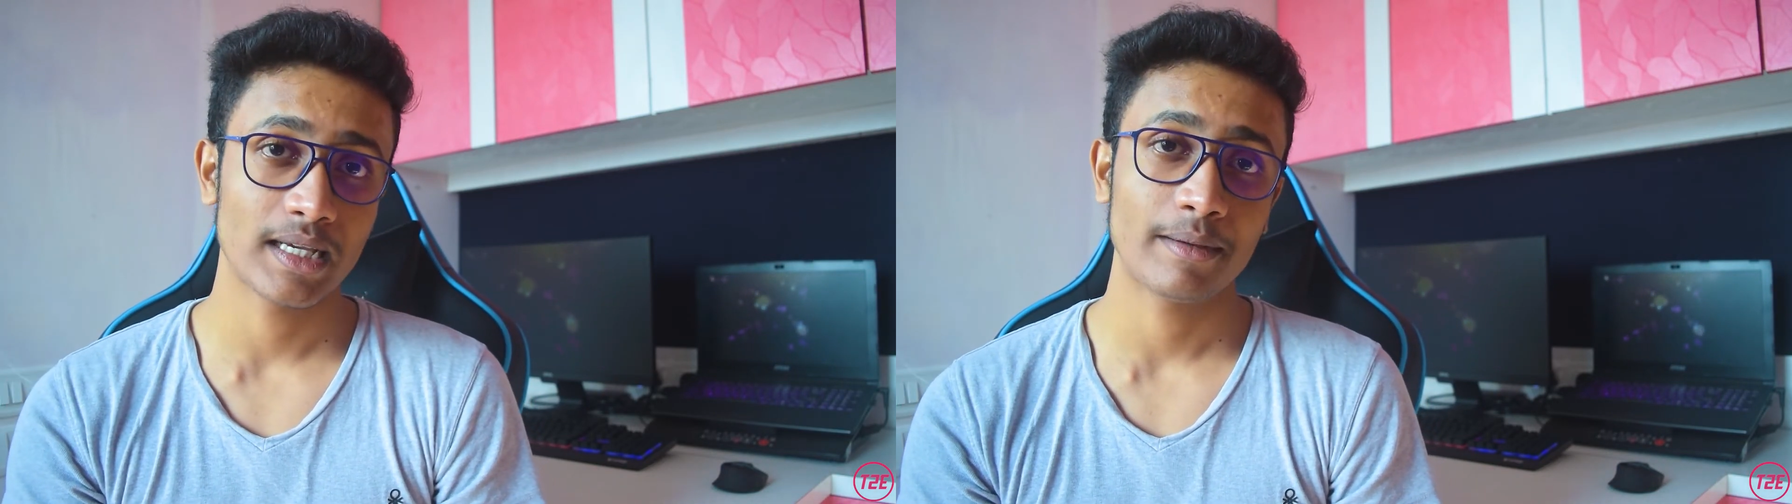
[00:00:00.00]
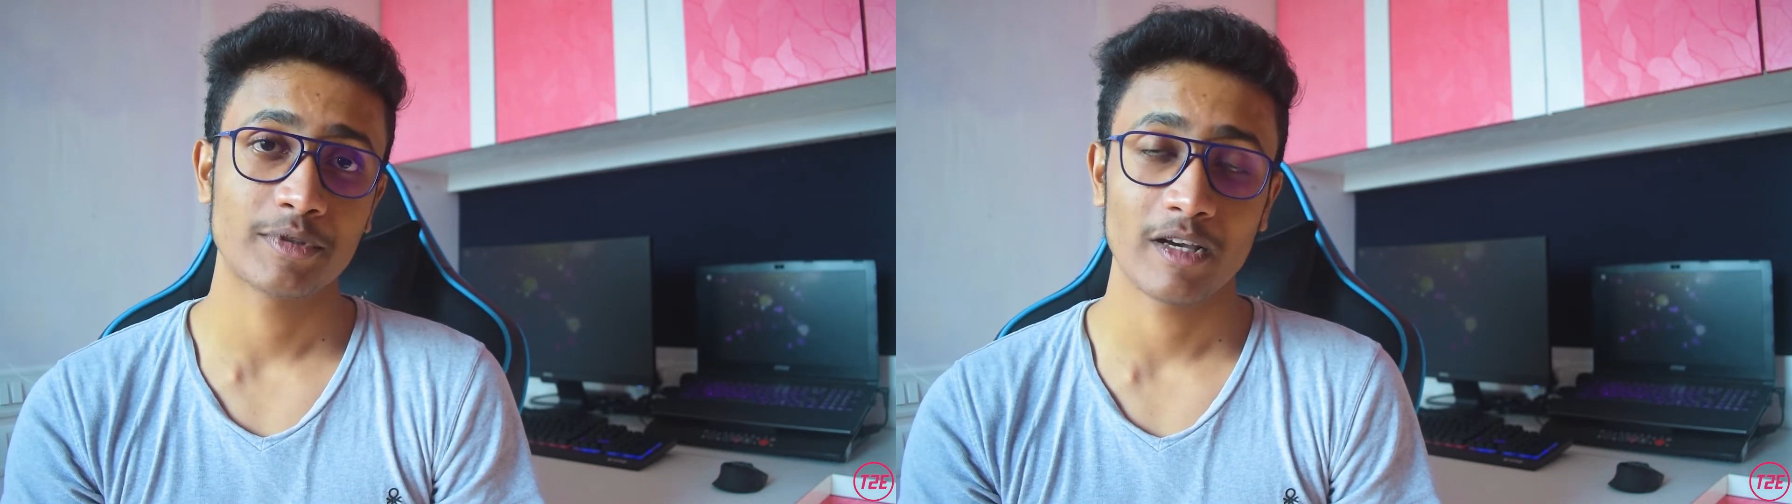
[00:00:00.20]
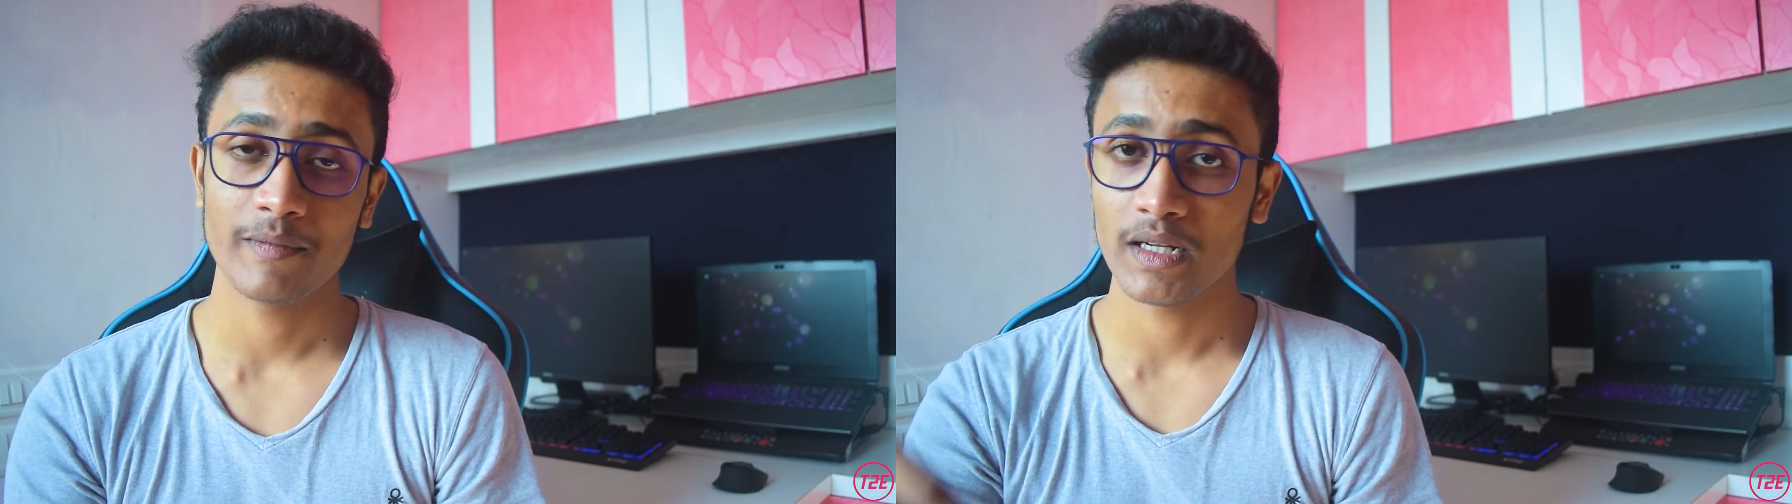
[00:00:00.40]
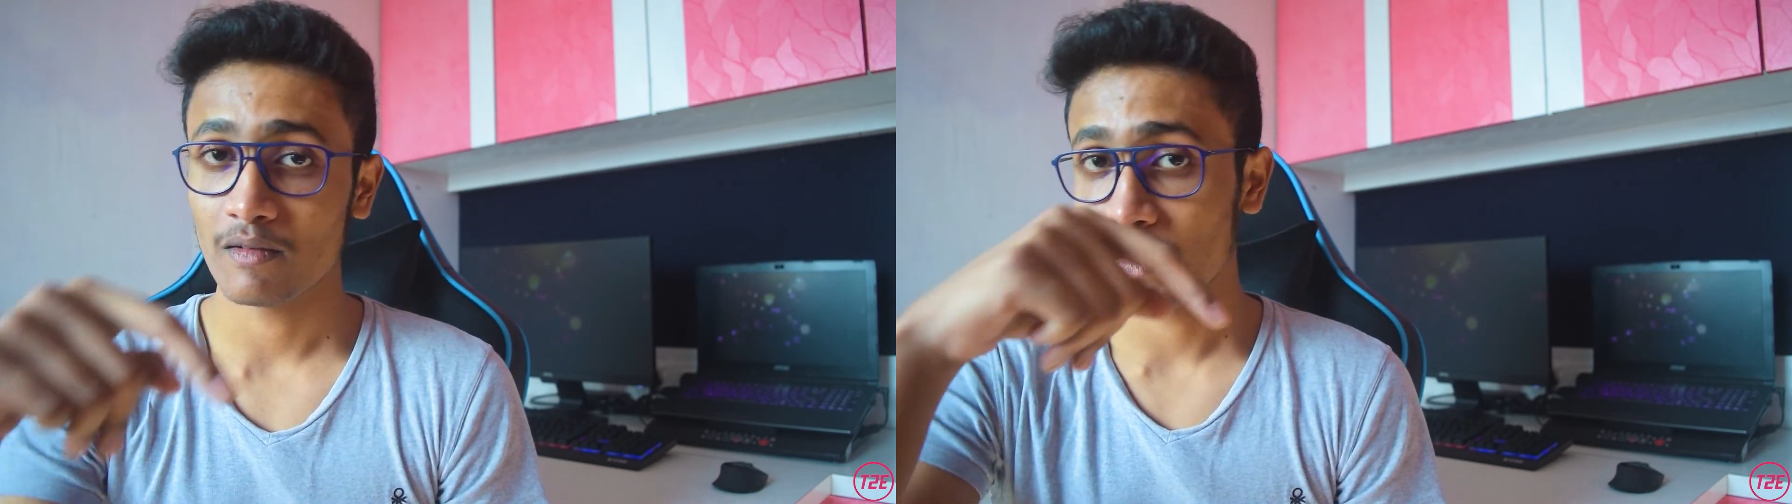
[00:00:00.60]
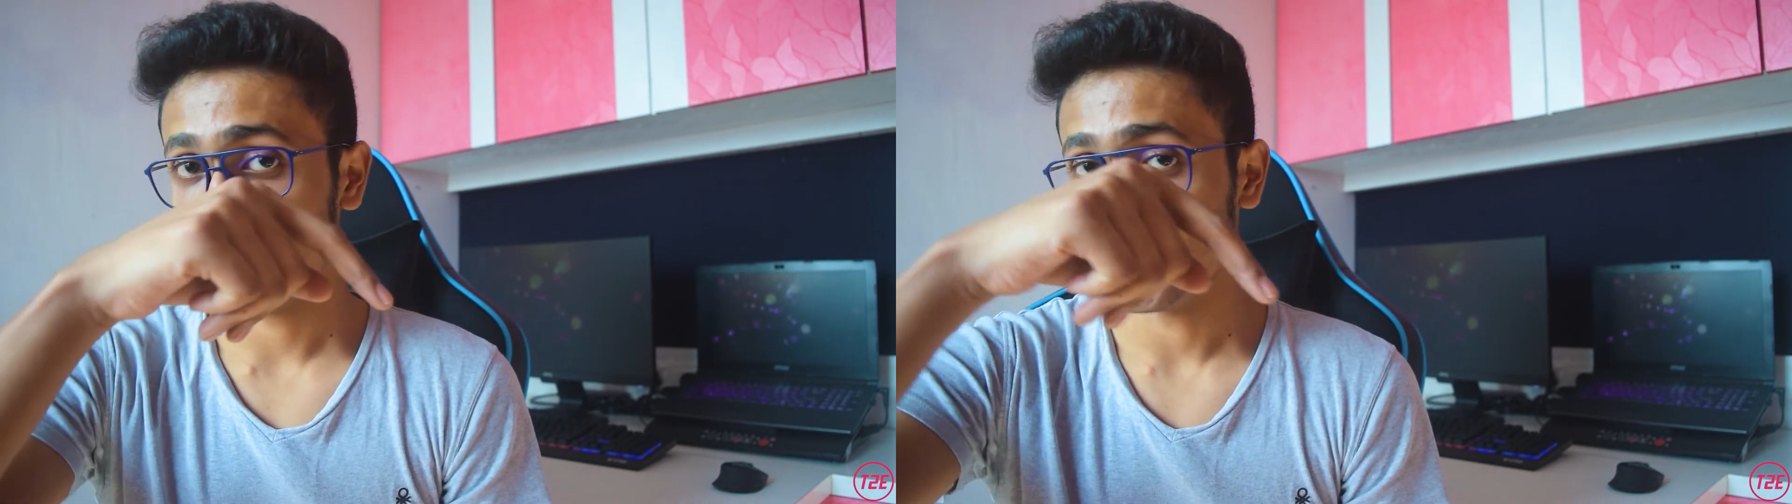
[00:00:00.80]
apps have been
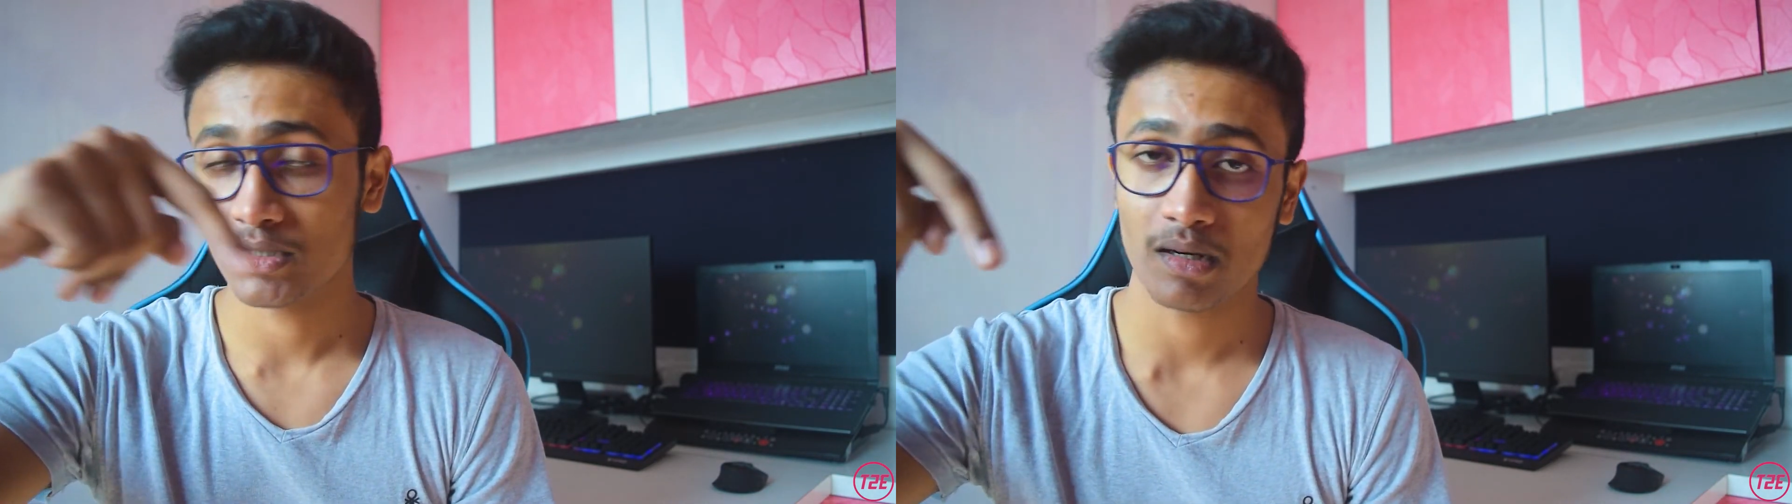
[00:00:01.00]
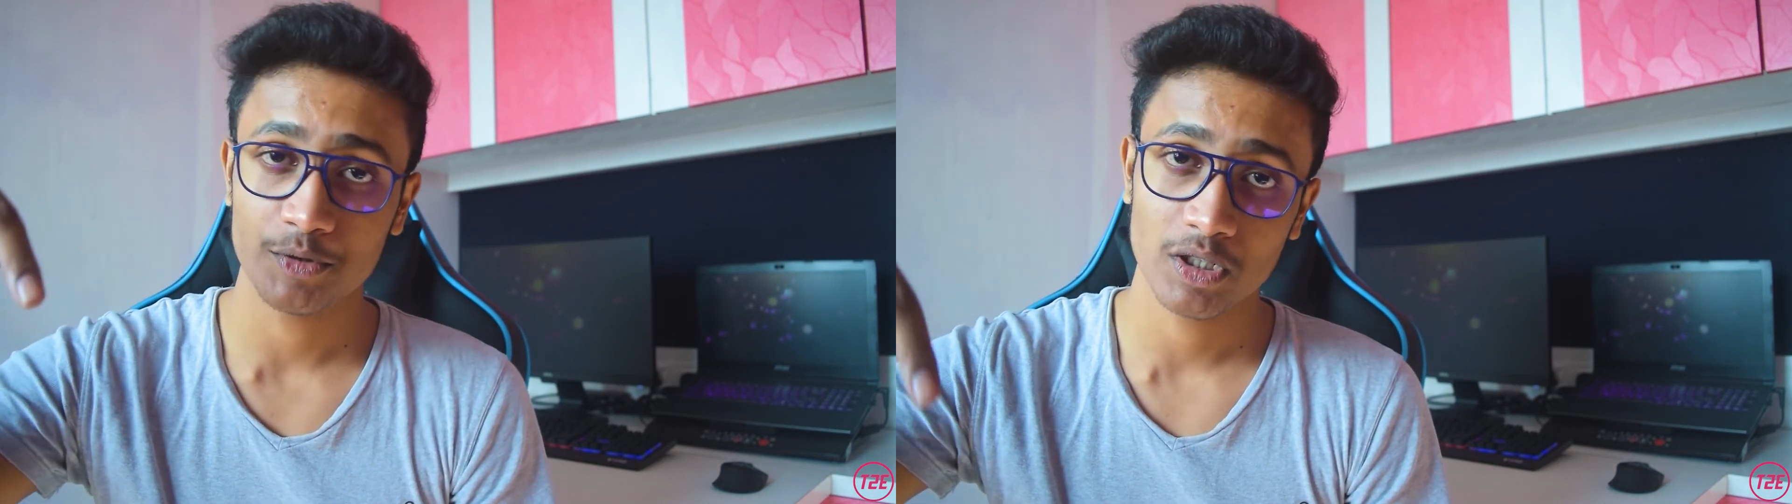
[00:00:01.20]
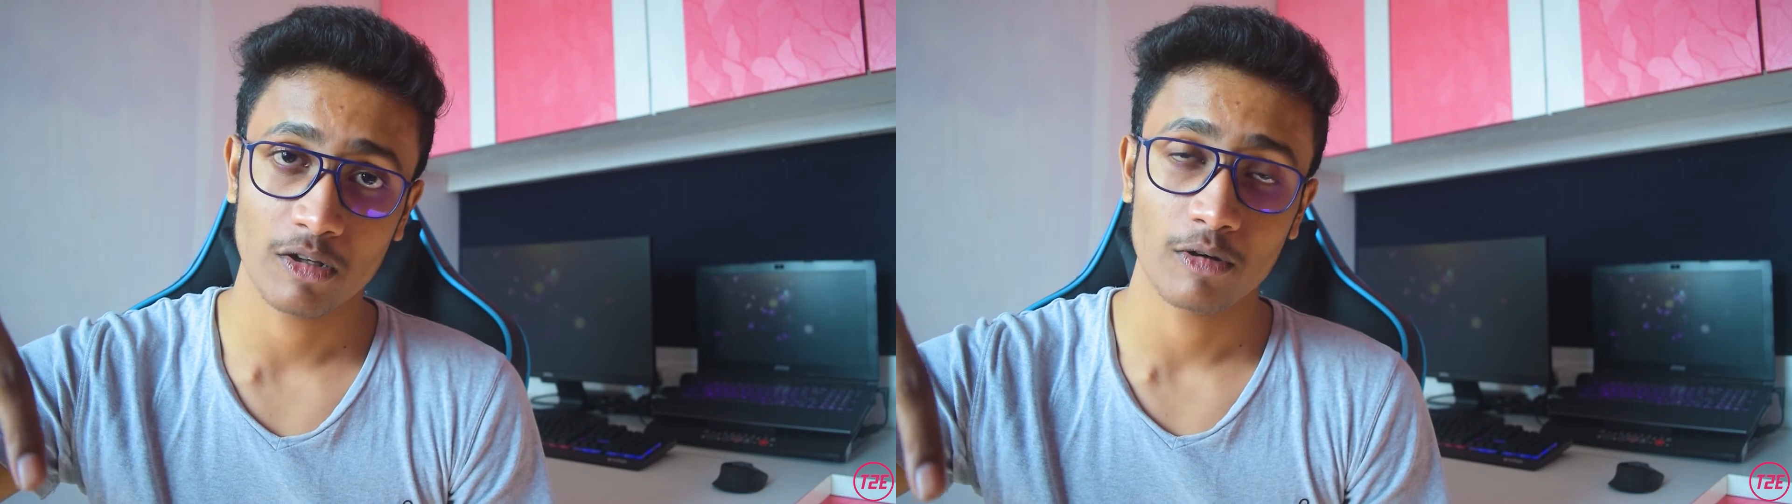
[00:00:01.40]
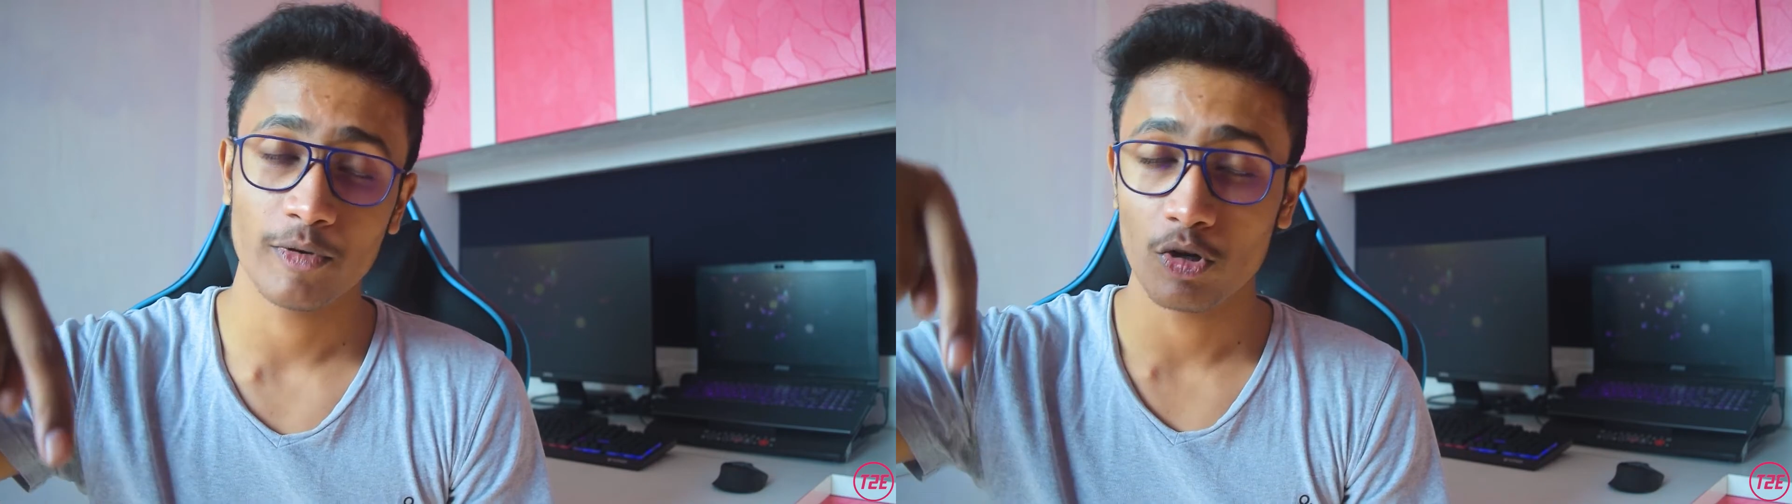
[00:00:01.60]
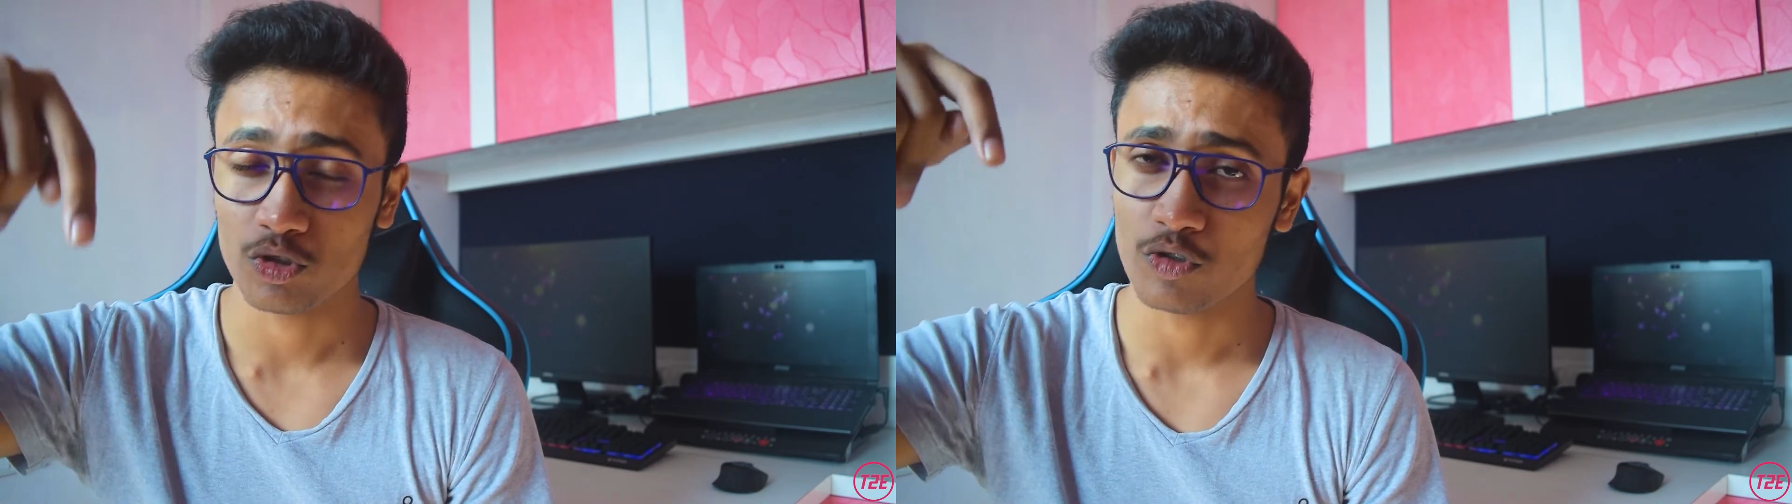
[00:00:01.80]
given in the description down below,